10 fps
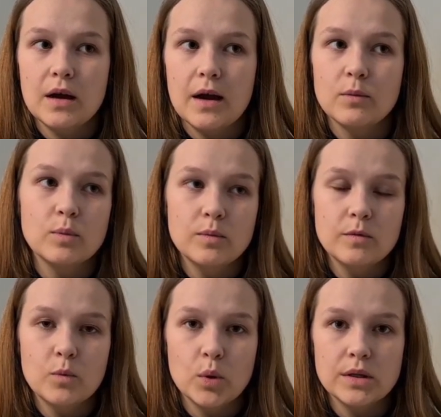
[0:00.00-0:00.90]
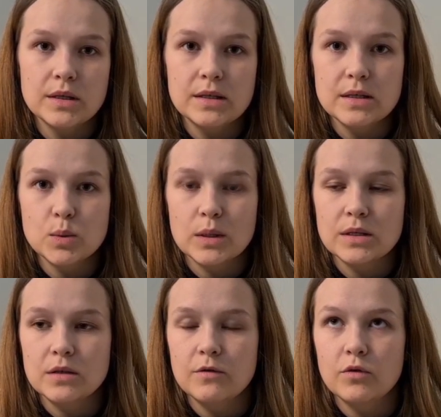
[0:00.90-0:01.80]
I've wanted this
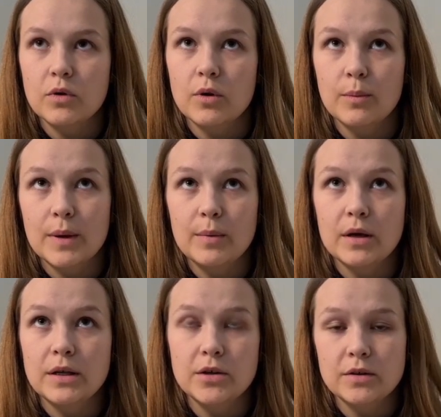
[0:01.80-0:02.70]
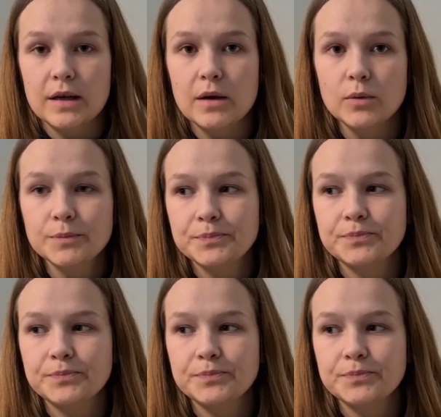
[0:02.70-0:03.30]
sweater for maybe a year now.